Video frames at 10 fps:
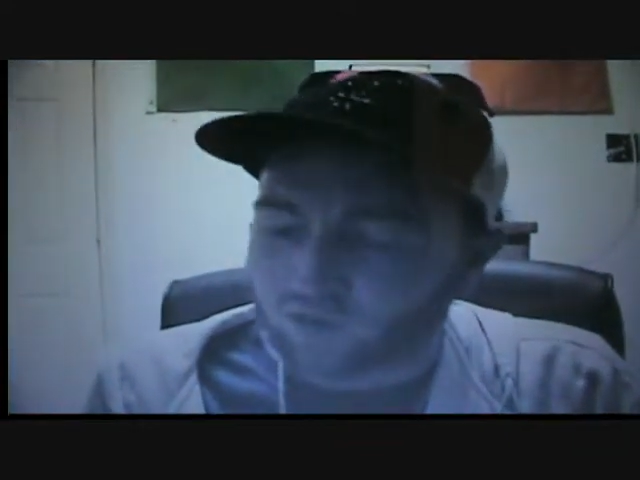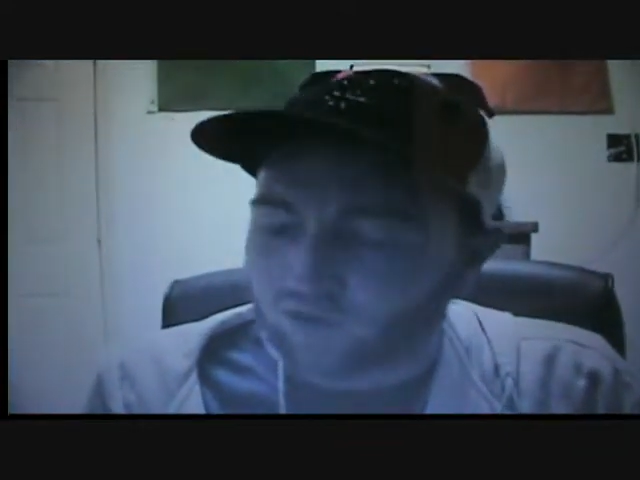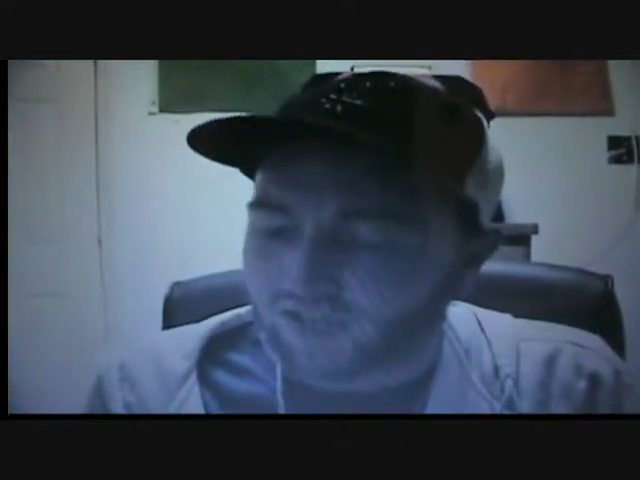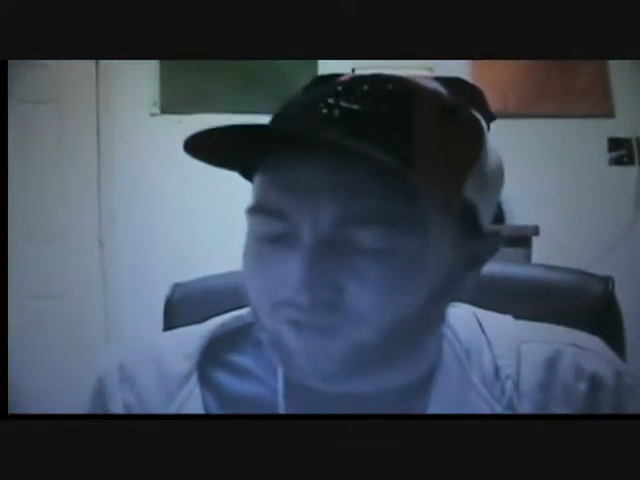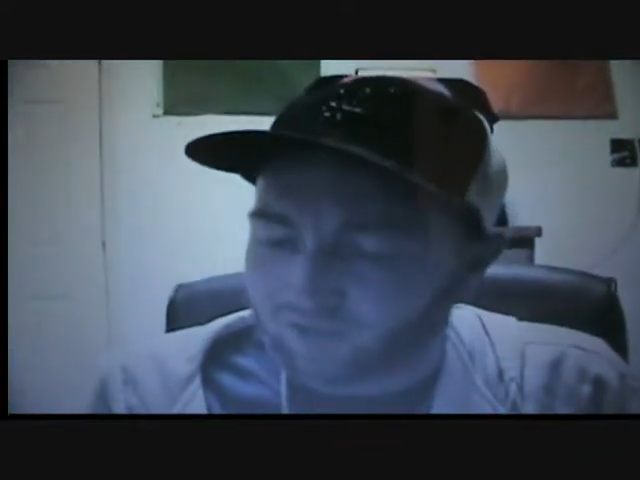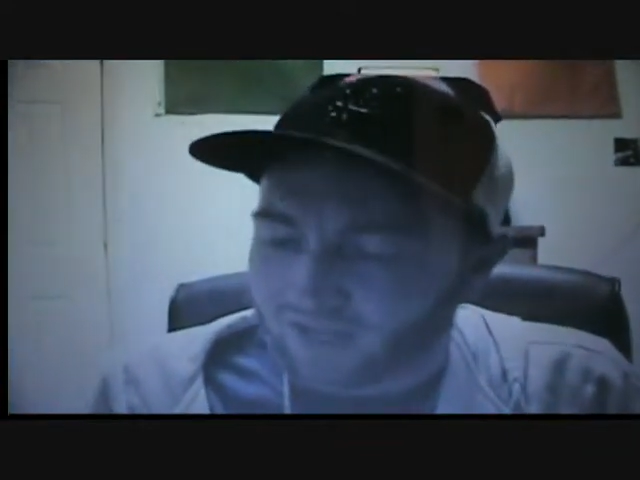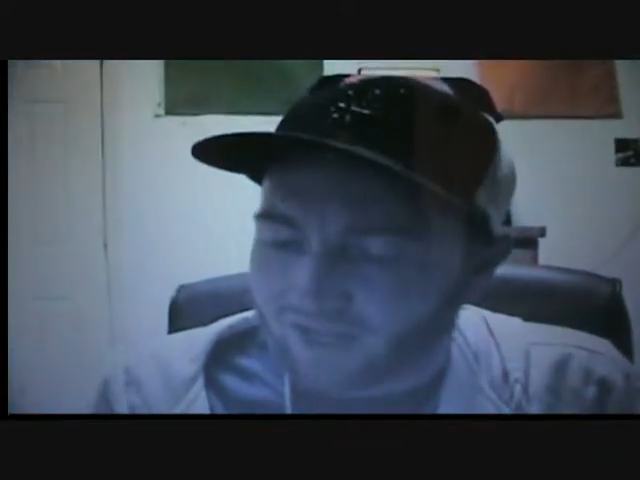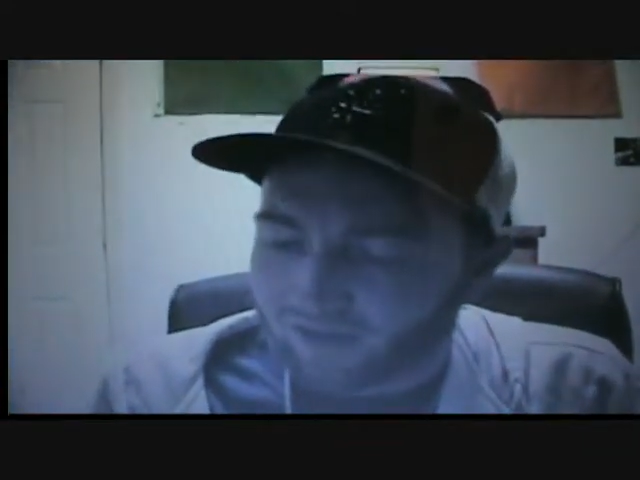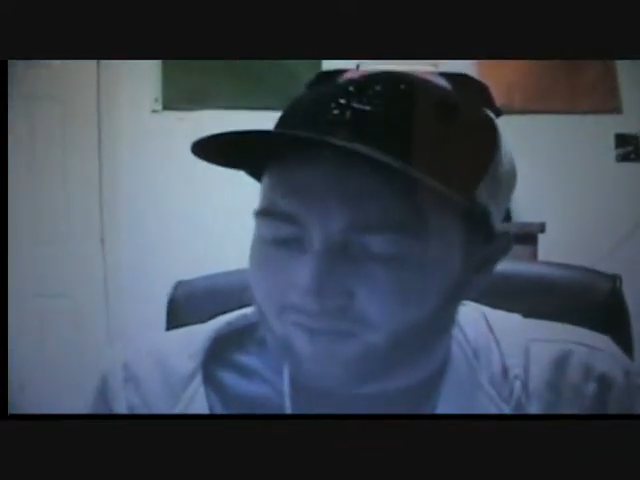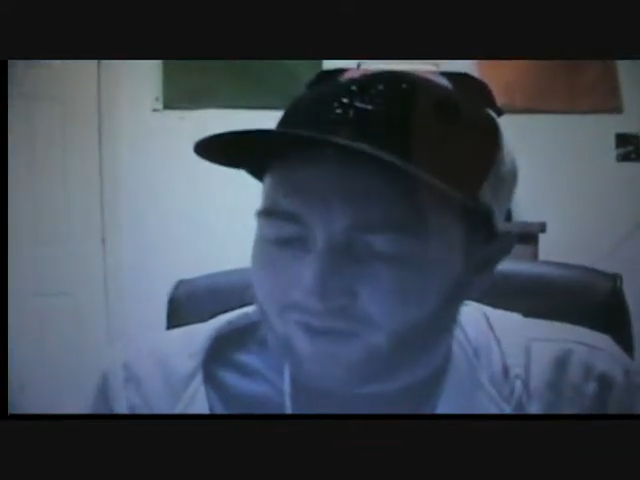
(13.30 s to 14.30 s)
of the Lord
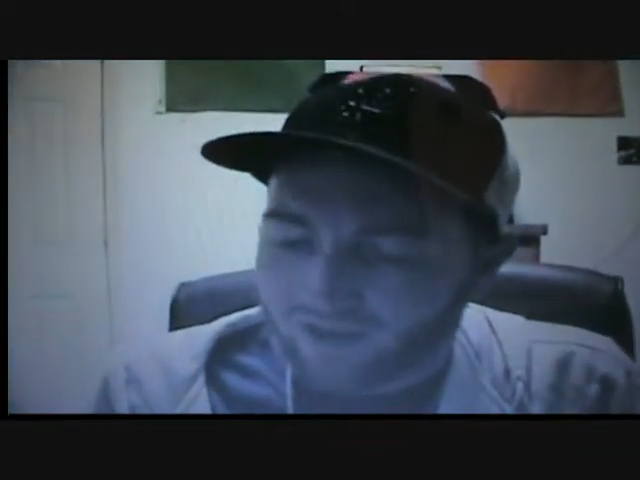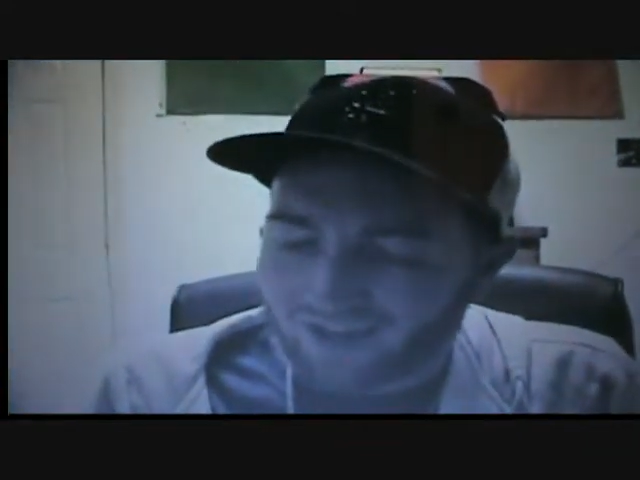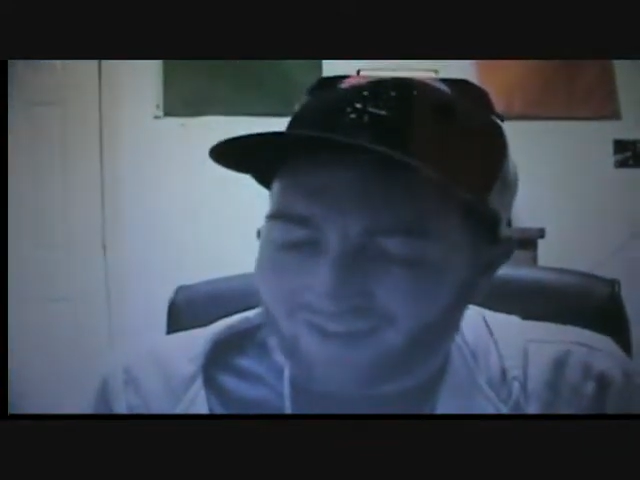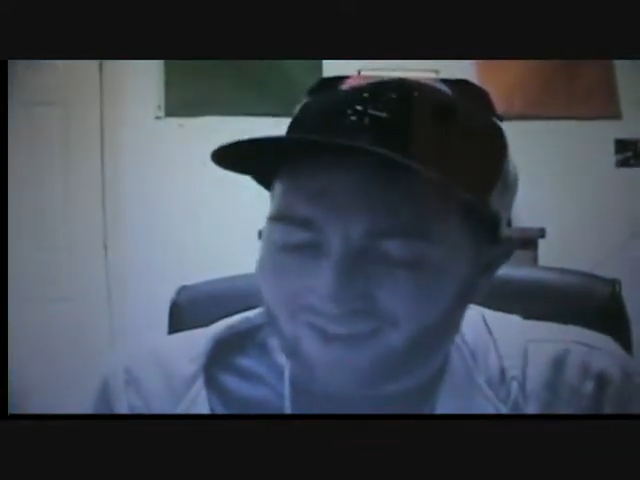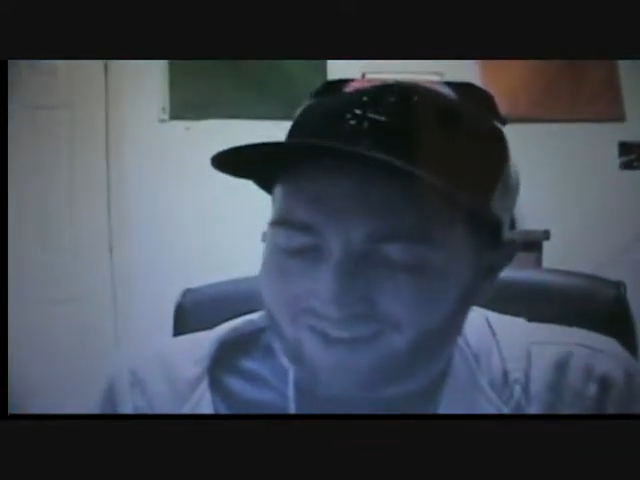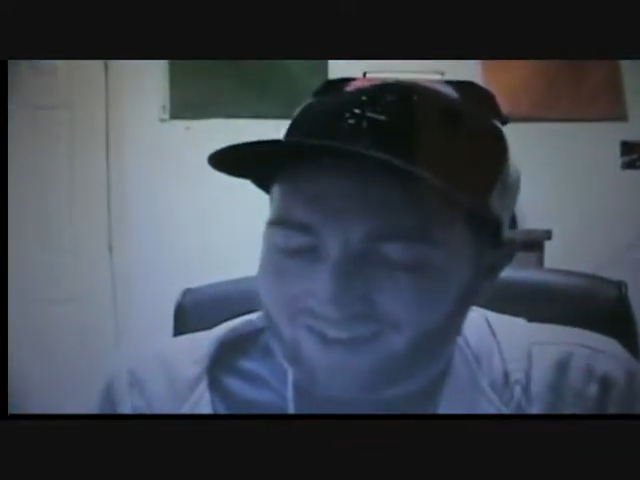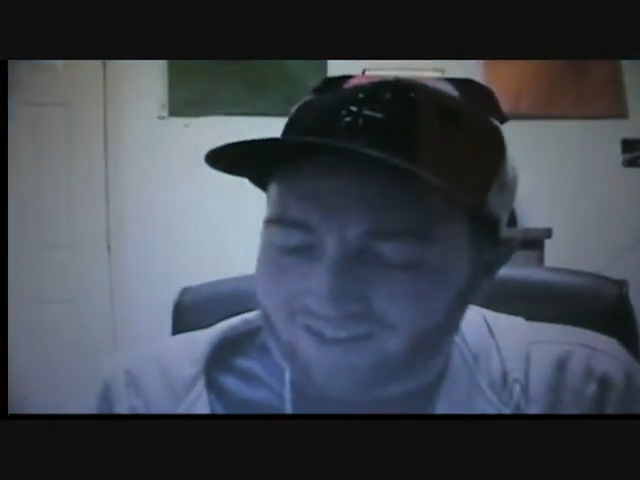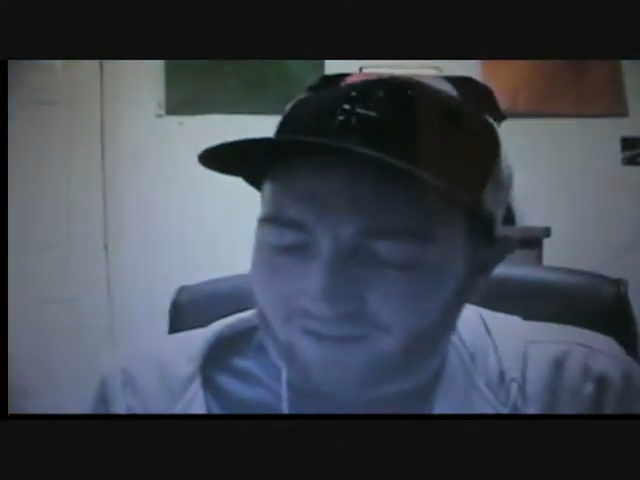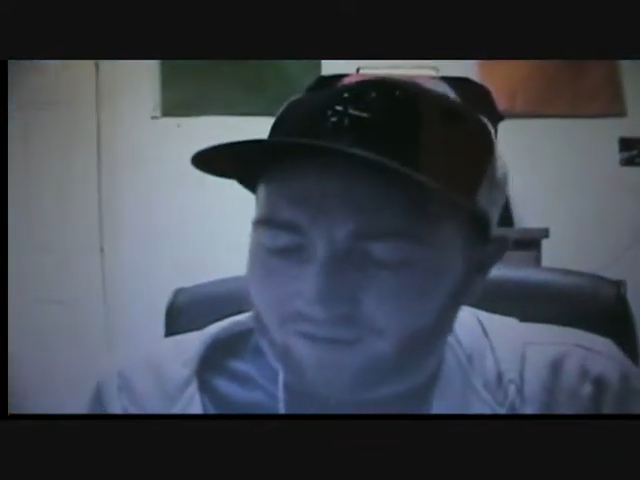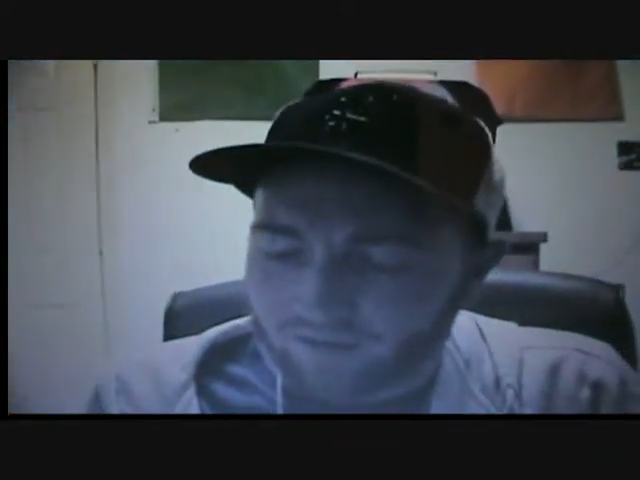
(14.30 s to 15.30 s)
Adonai.
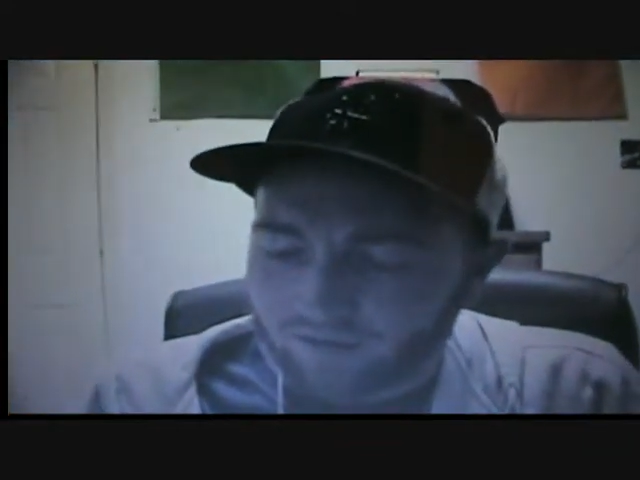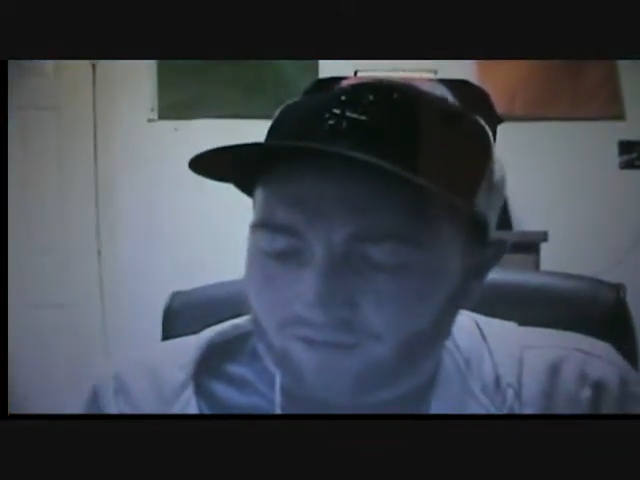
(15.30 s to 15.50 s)
Watching